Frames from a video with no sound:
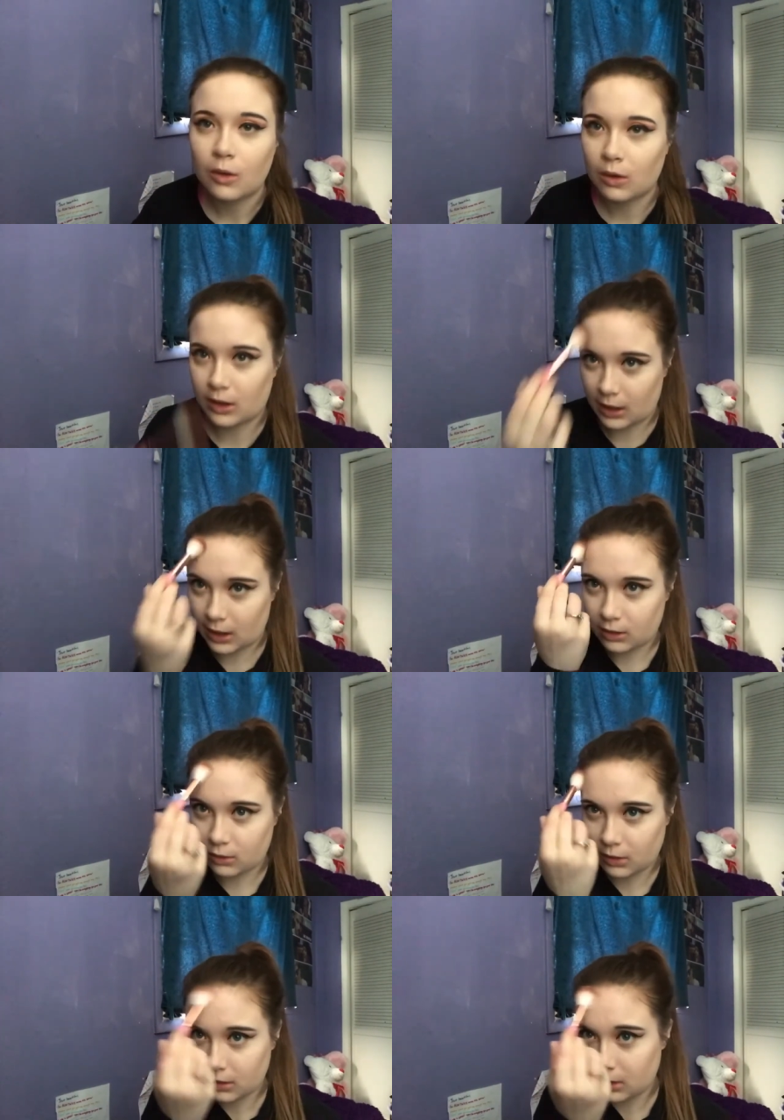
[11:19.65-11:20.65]
or
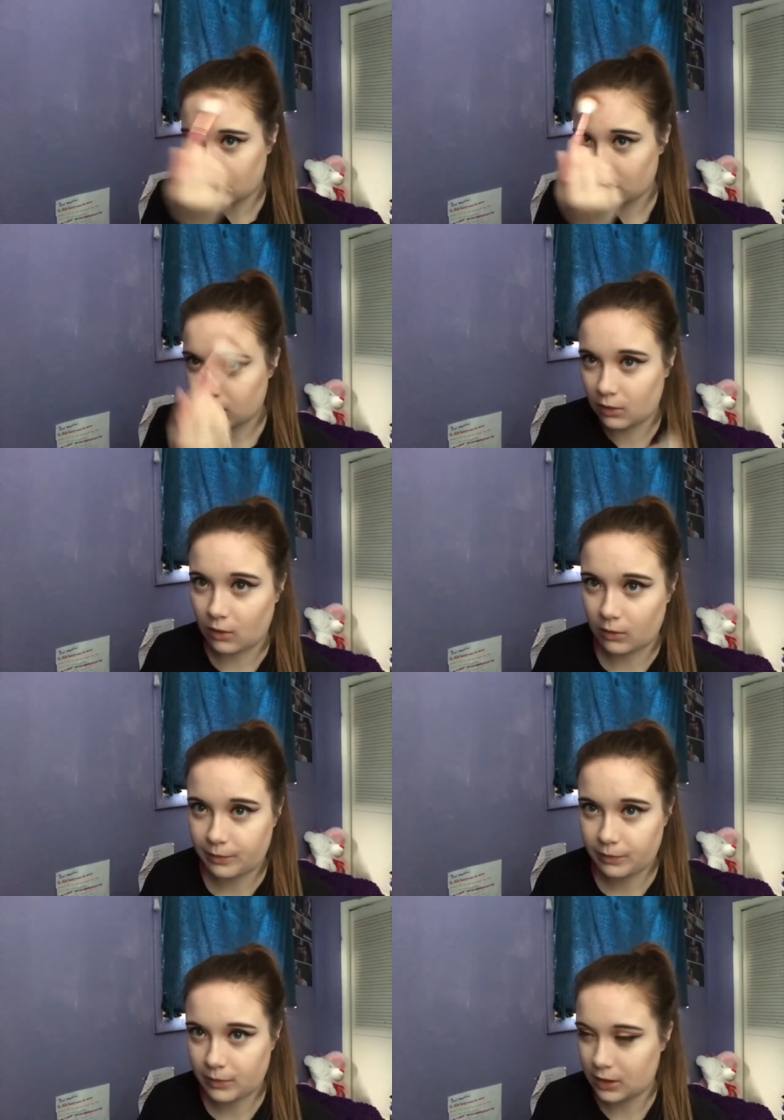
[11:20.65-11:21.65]
contour things, so
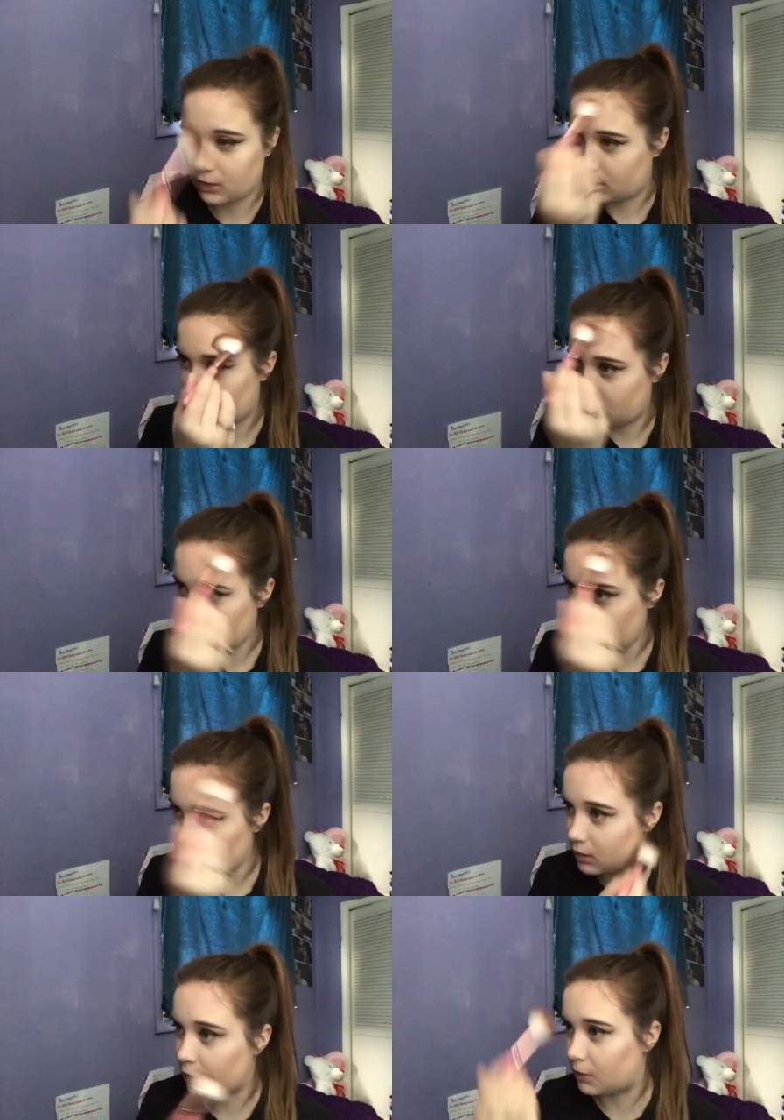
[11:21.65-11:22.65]
I just use
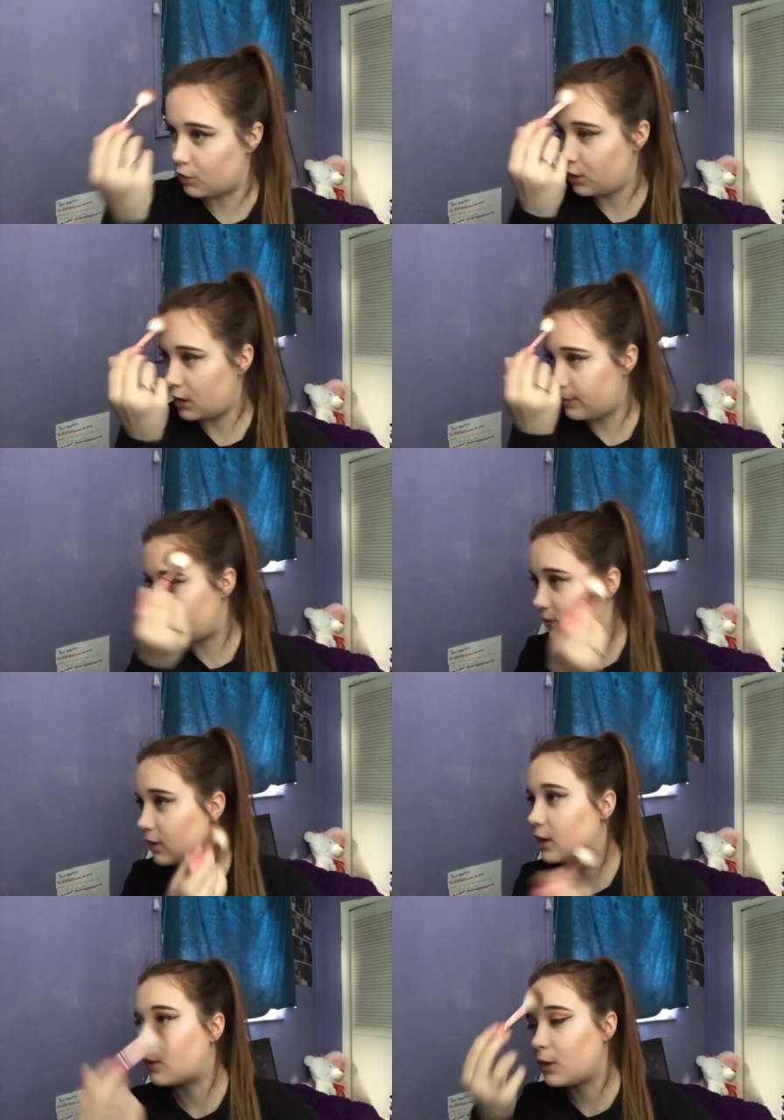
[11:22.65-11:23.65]
this. This was cheap. It's
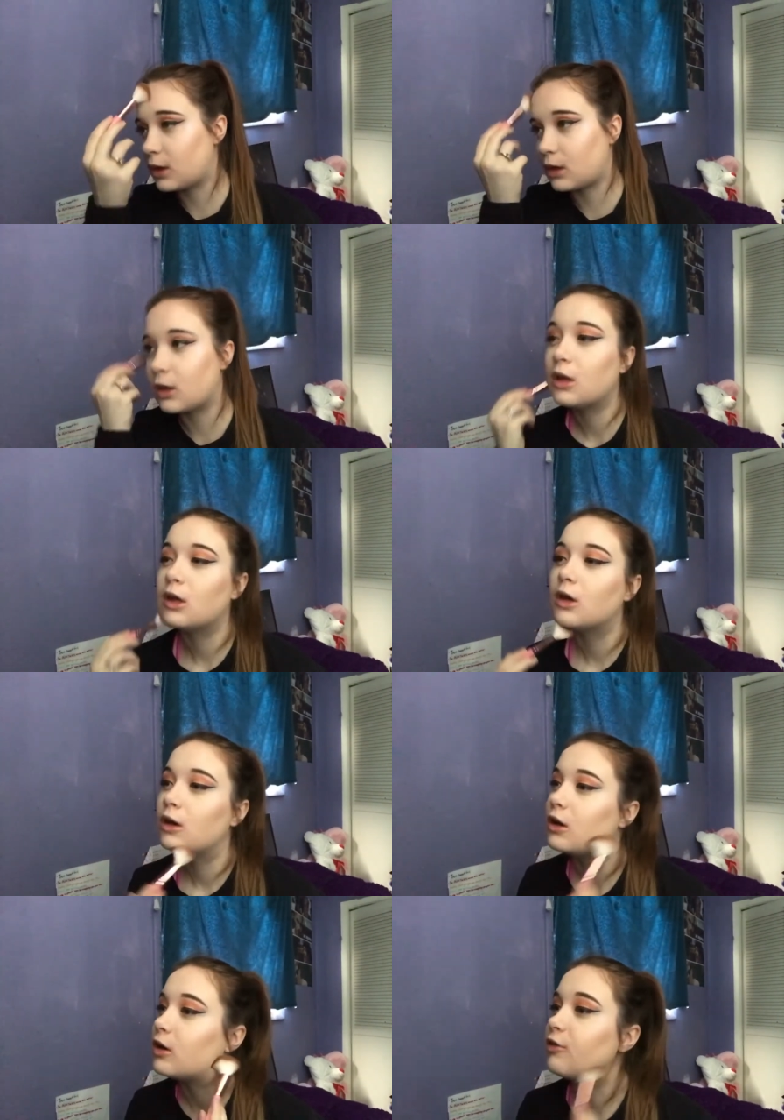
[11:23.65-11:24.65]
very quick,
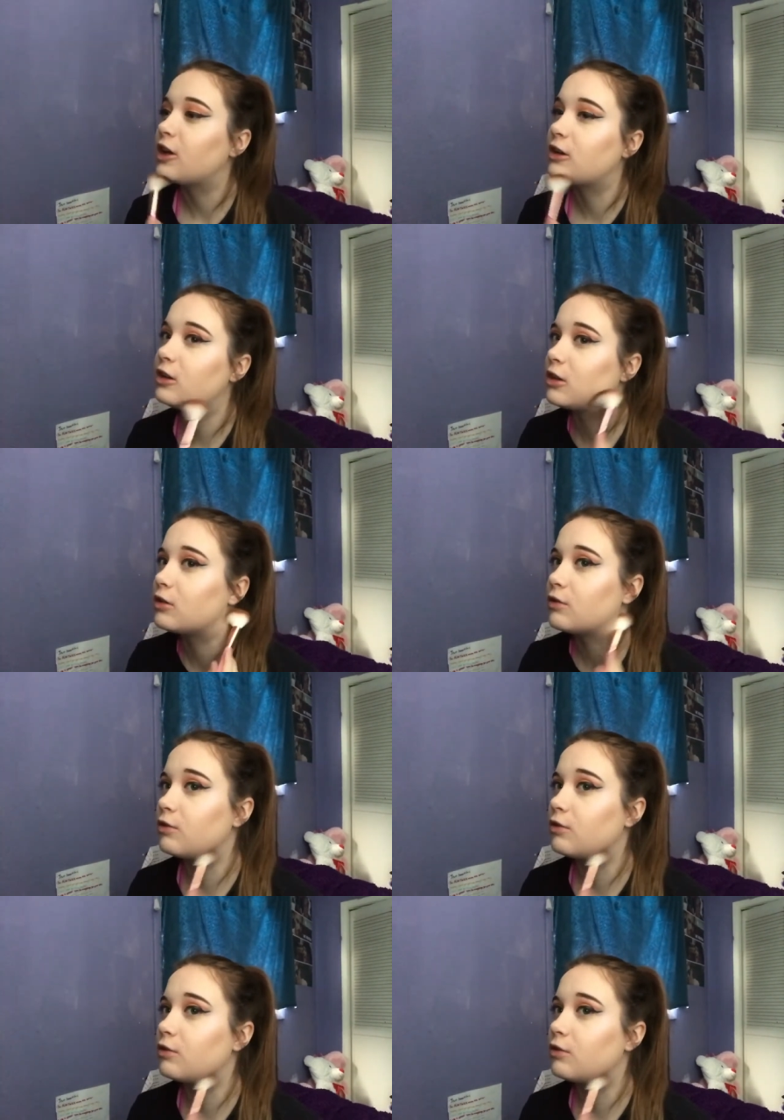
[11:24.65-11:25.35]
effective.